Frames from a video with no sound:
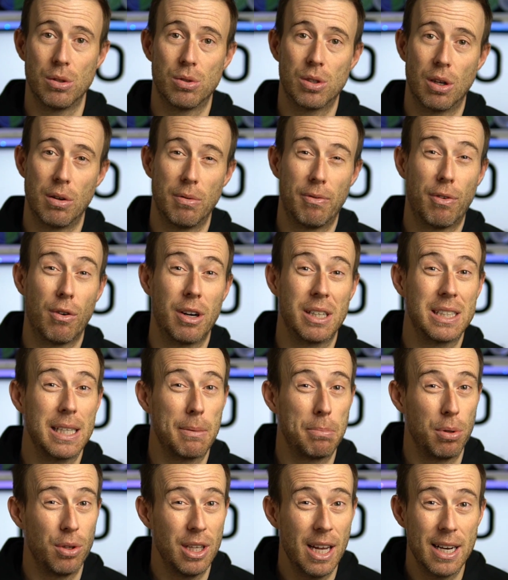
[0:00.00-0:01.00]
So for
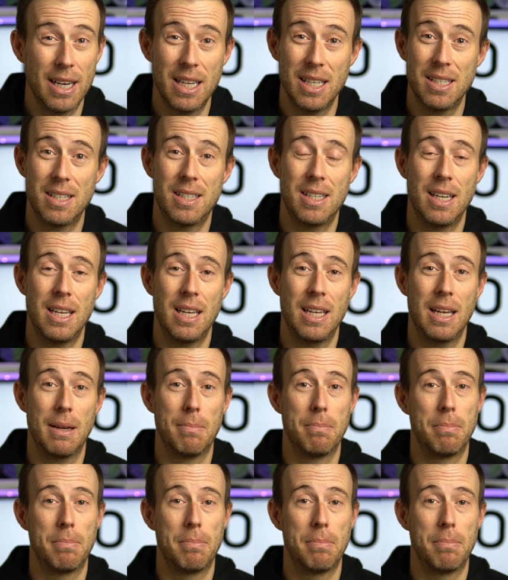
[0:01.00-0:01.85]
example, the NEC in